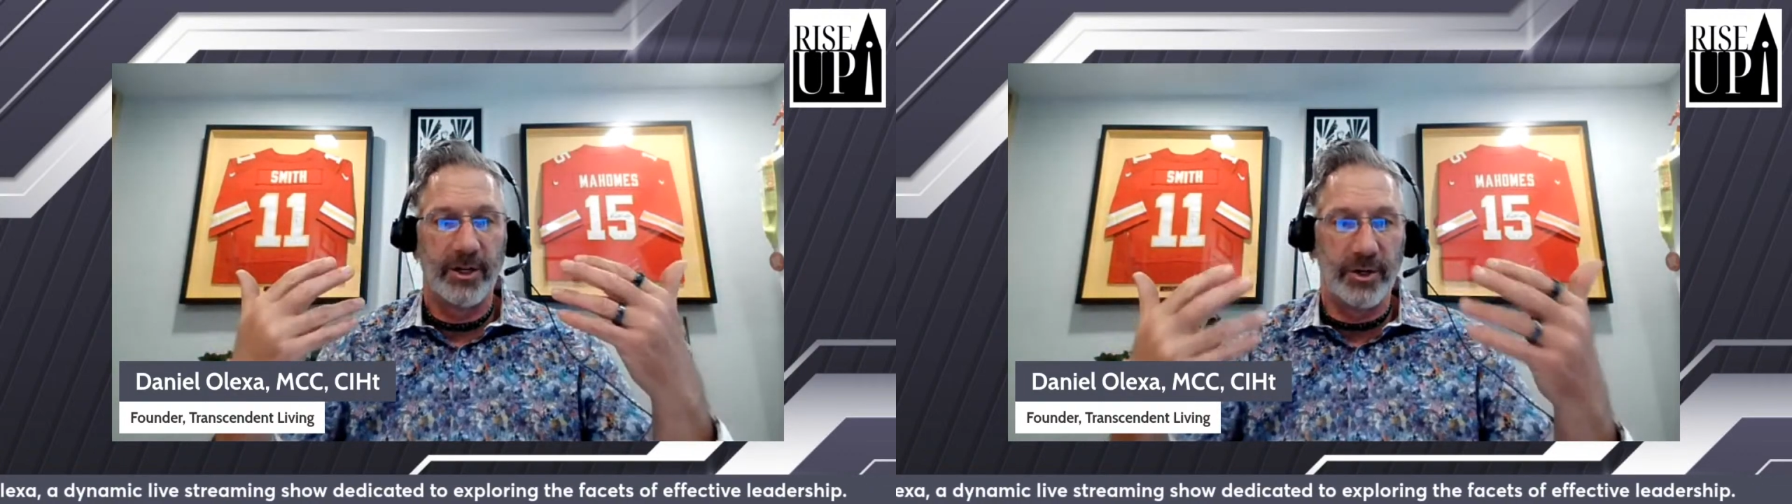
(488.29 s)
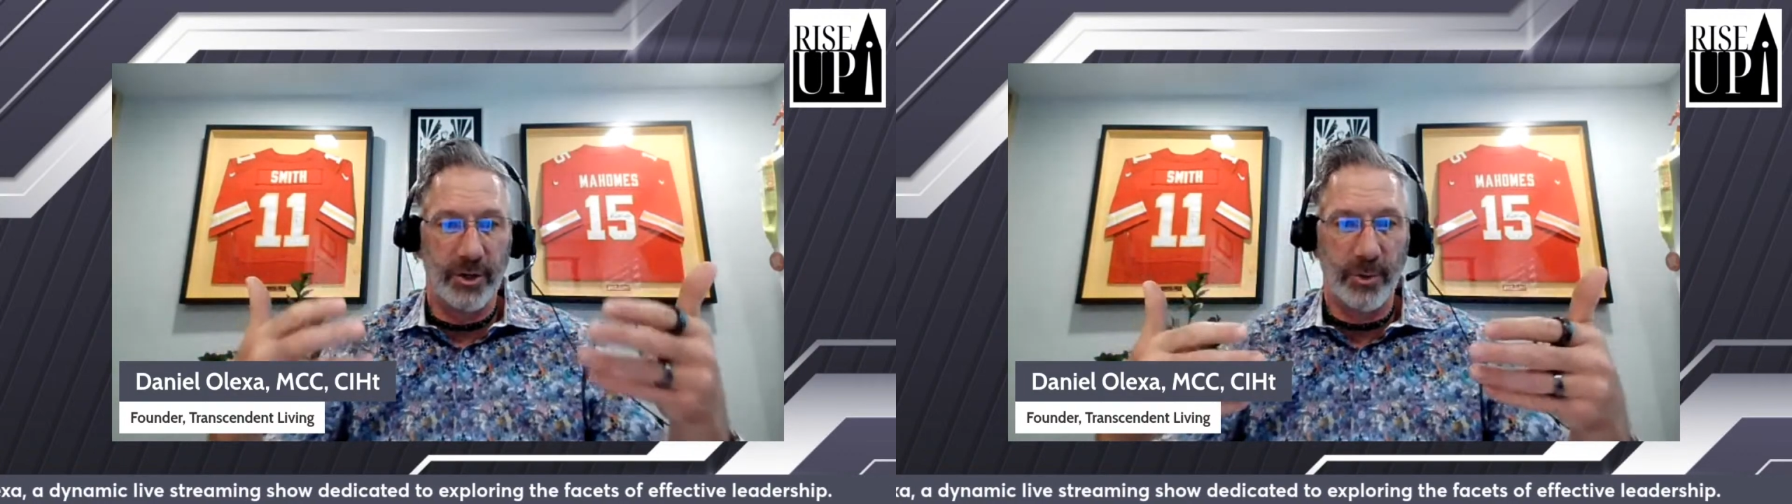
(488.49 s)

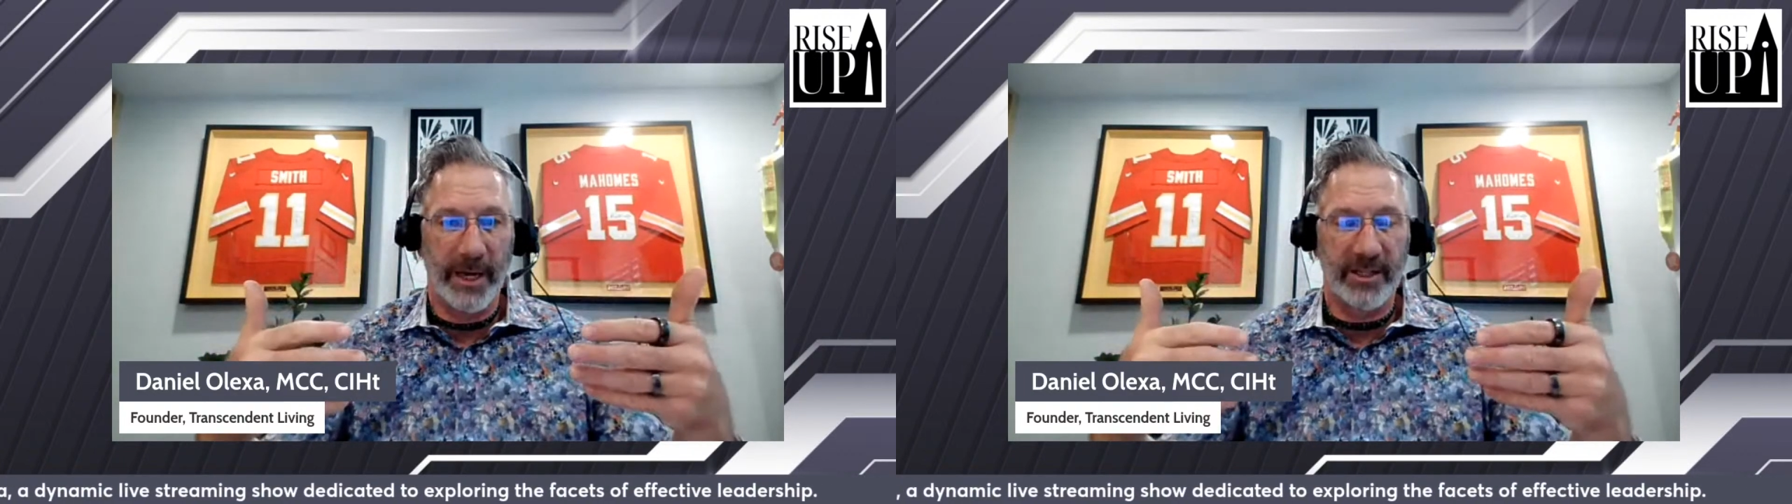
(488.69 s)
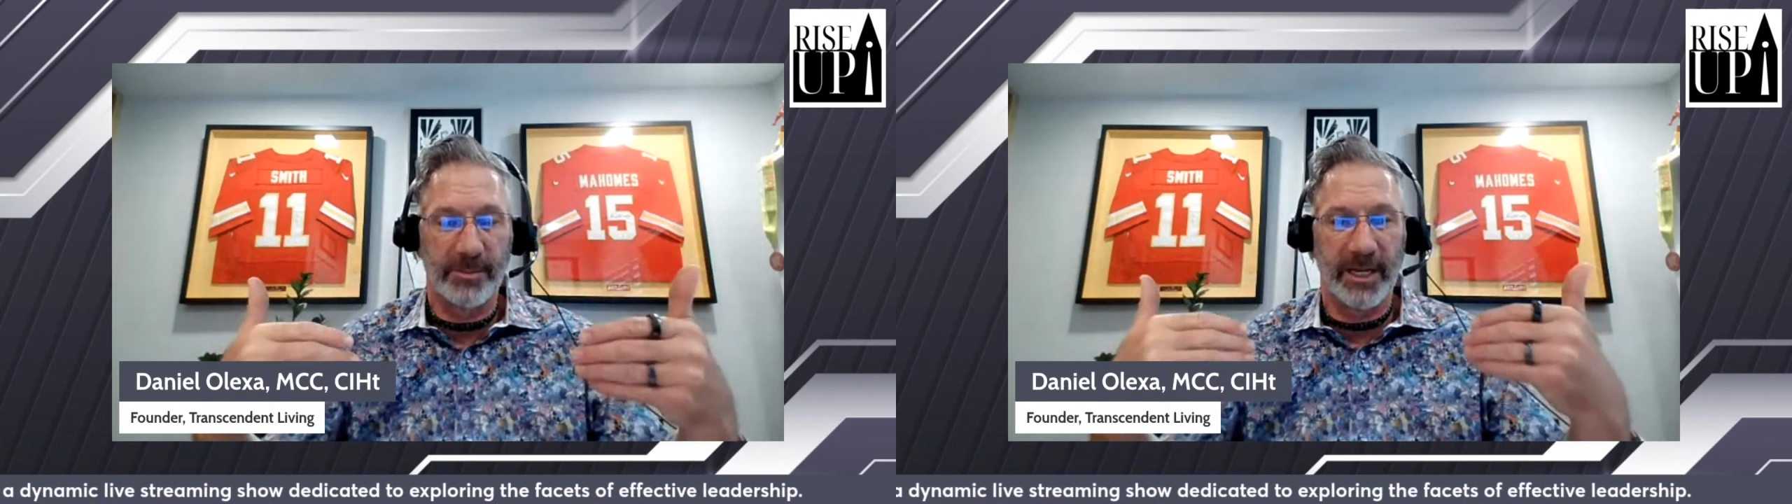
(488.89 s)
new
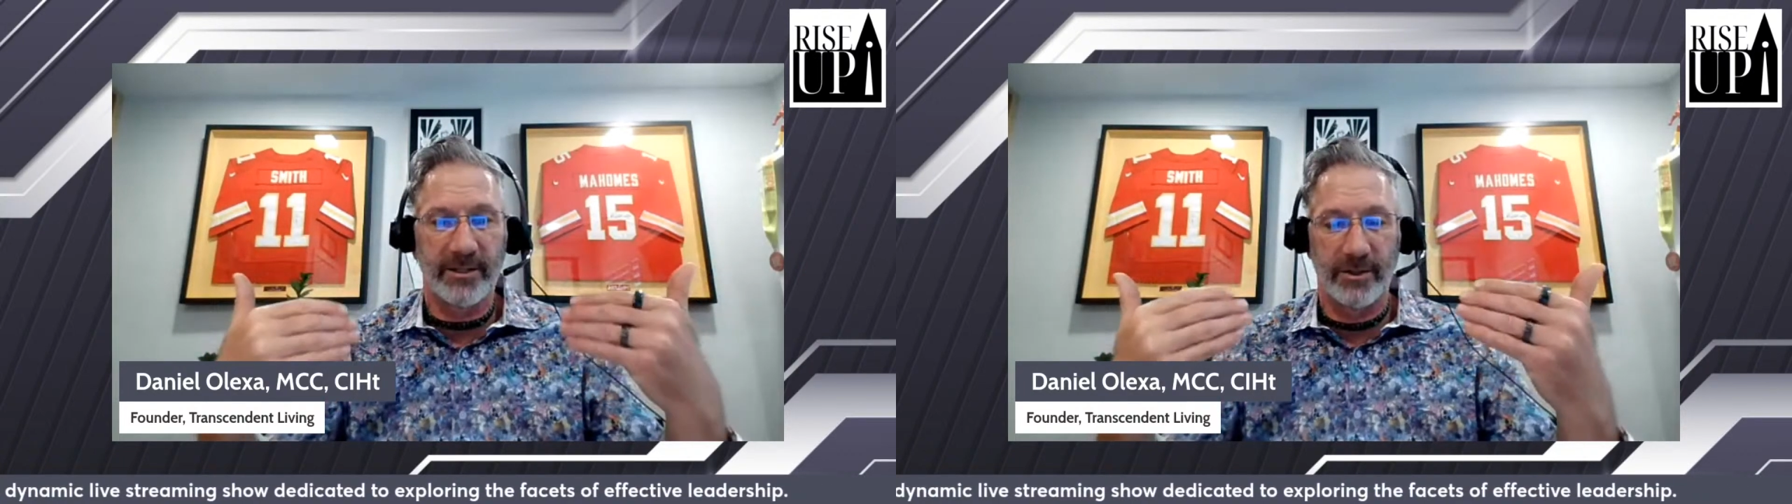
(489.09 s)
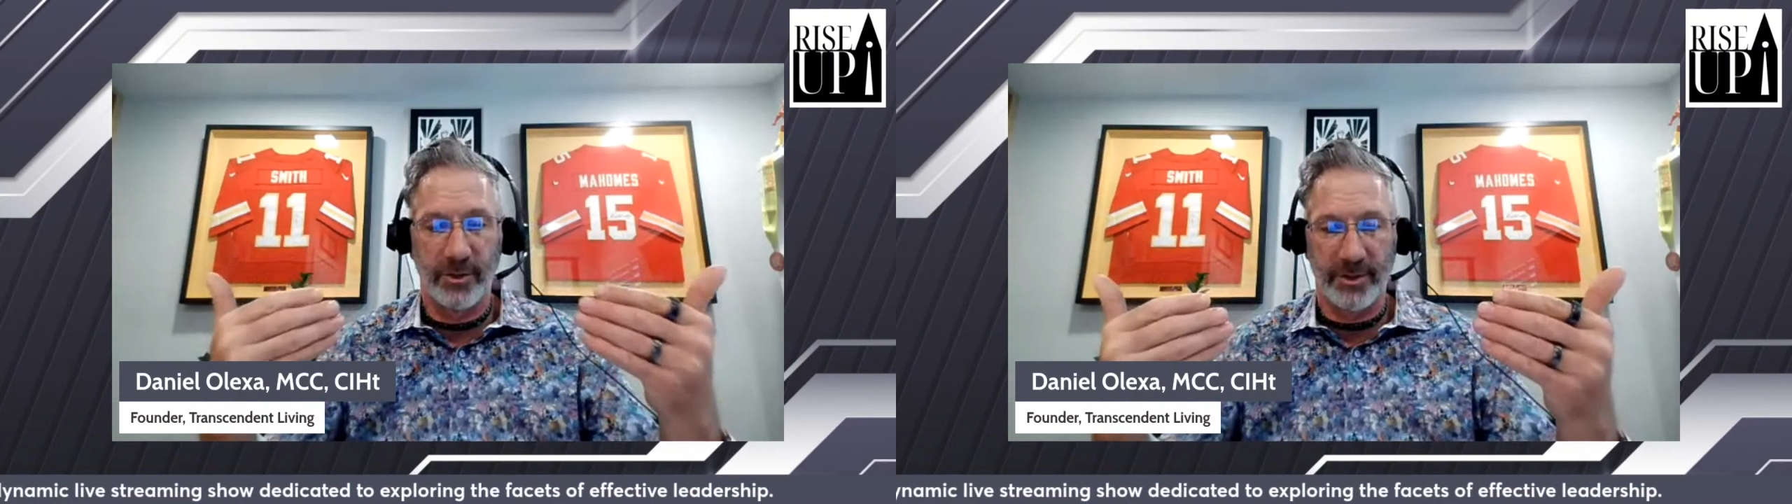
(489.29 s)

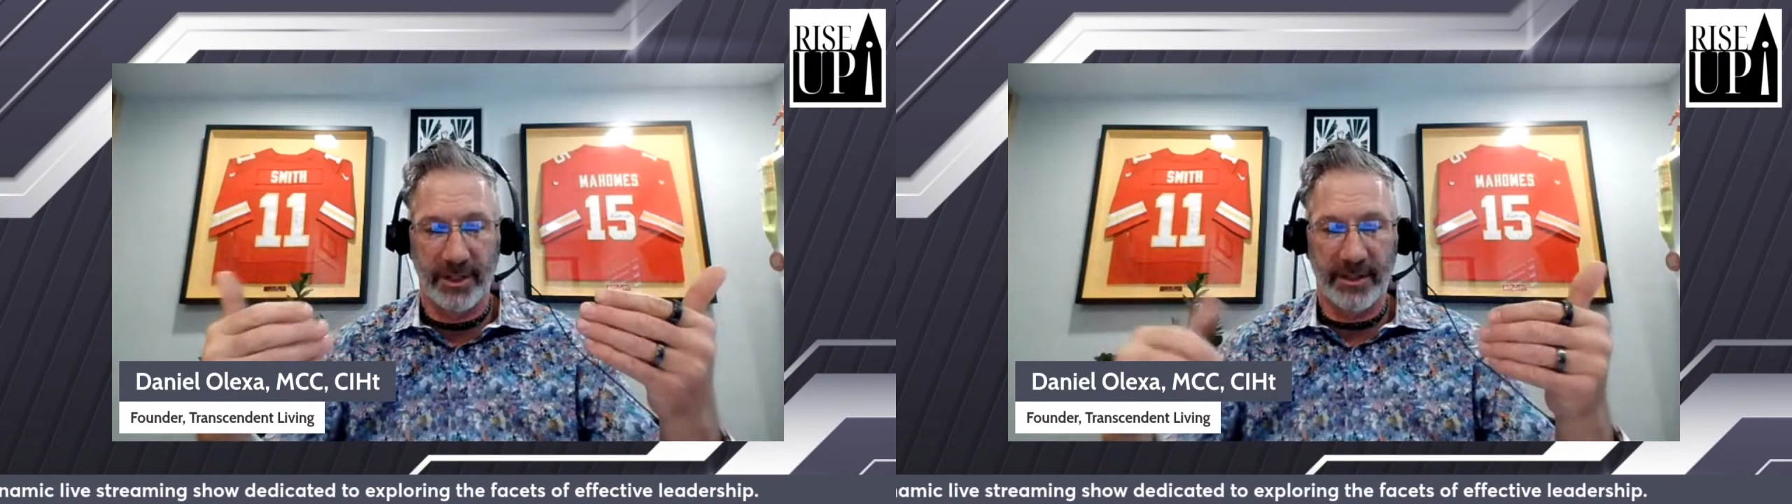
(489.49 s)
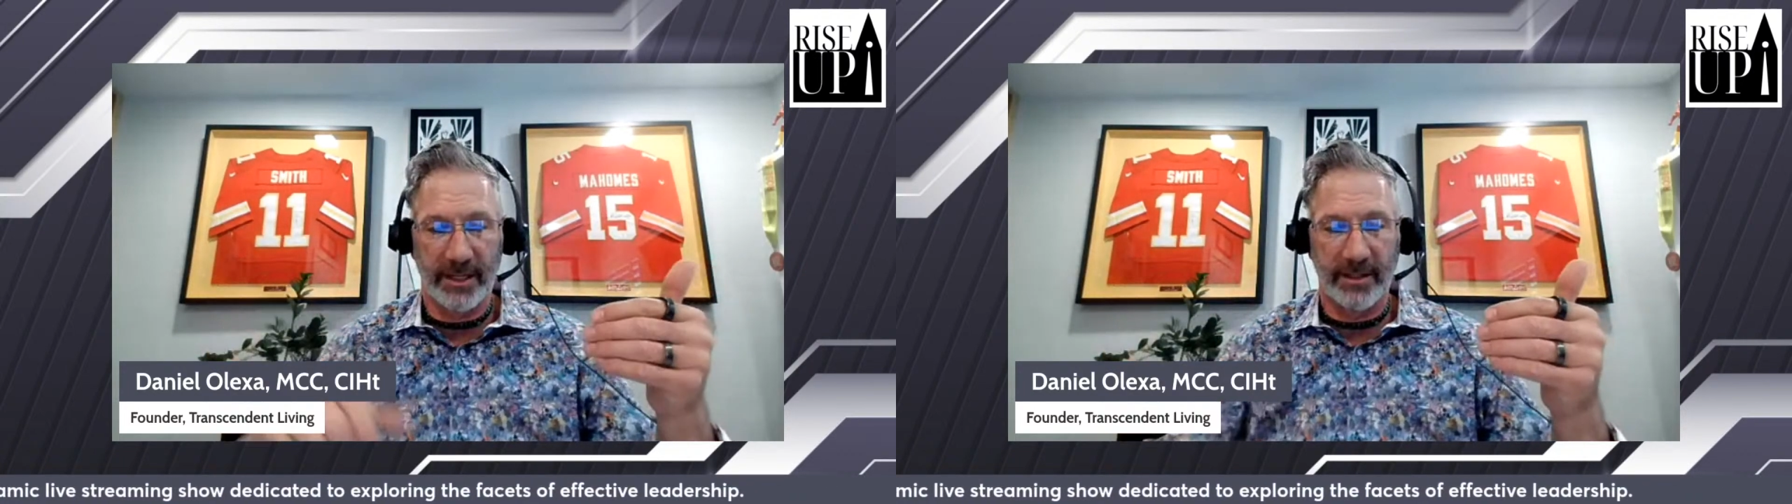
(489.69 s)
aspects, new
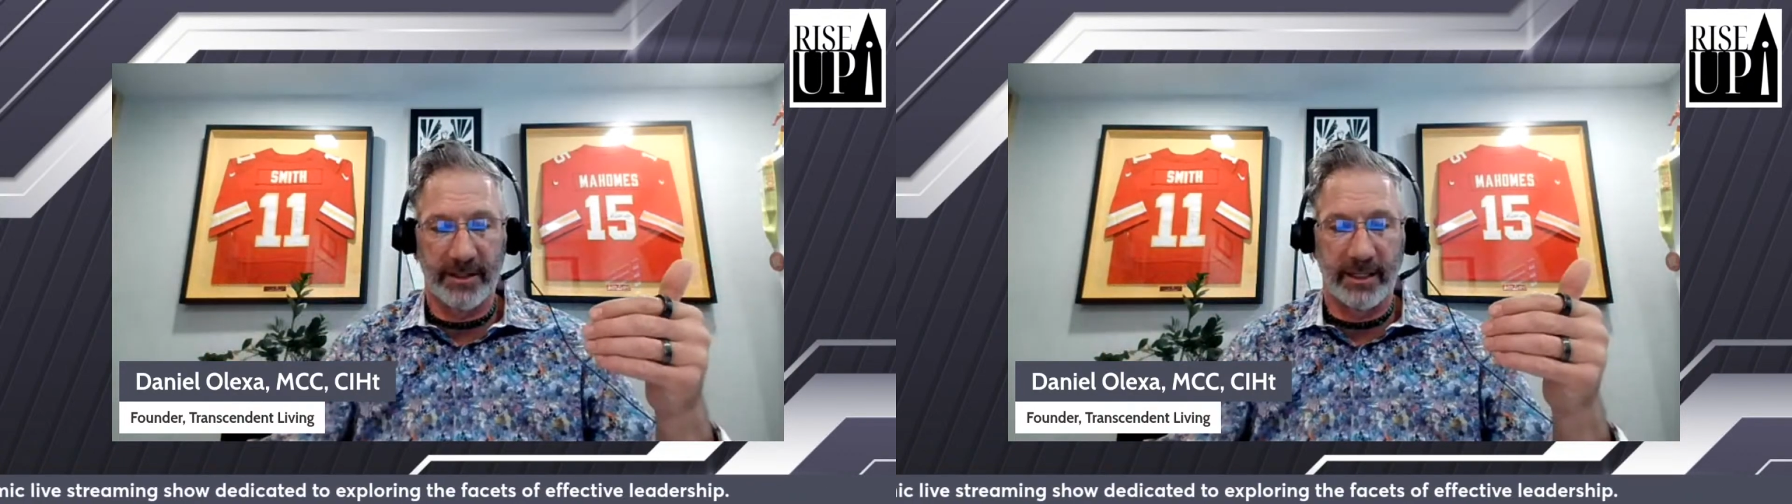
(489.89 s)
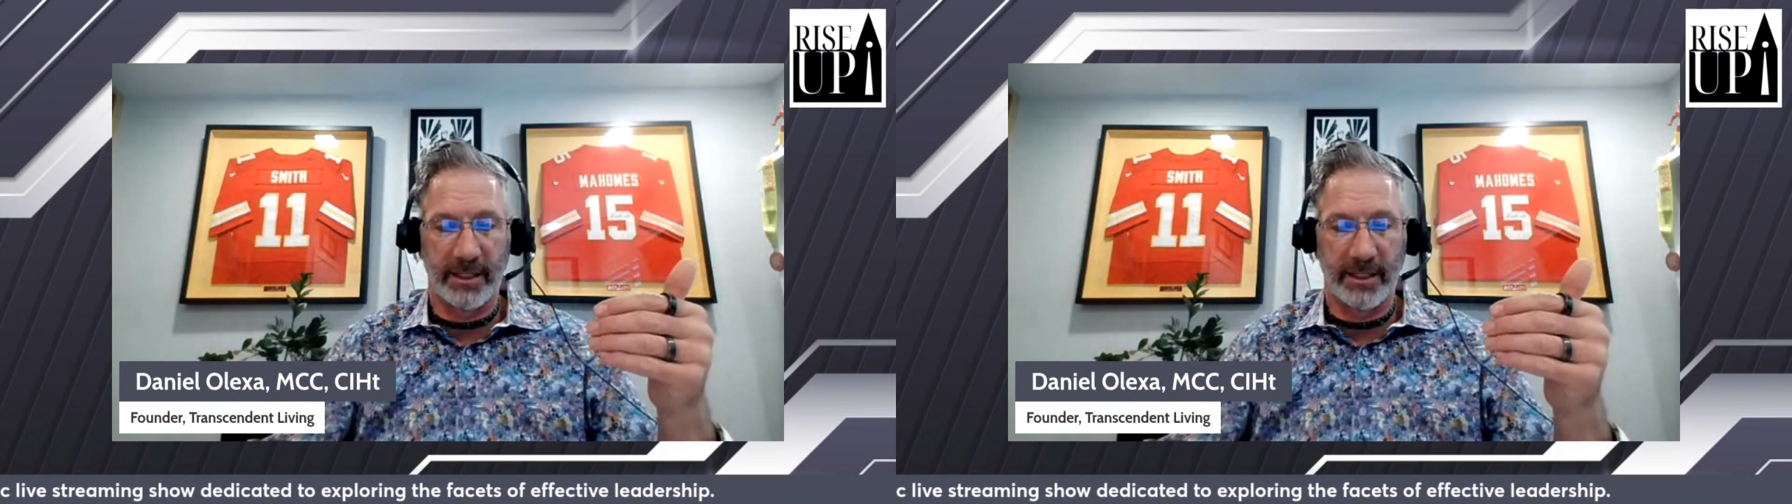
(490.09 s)
successes in